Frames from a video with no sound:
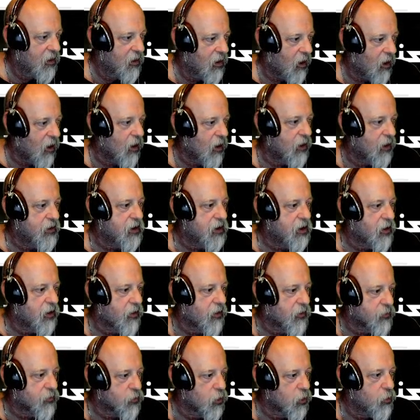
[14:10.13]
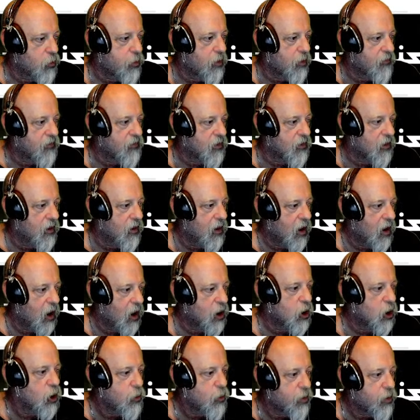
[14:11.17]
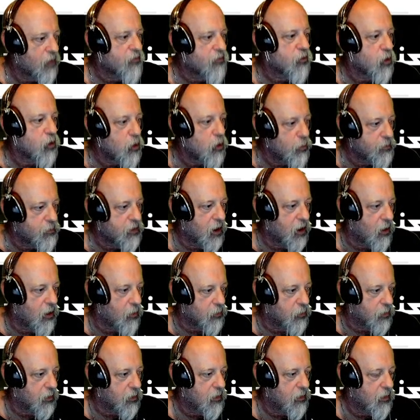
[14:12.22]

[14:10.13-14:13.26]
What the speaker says: I need is a loop of room tone.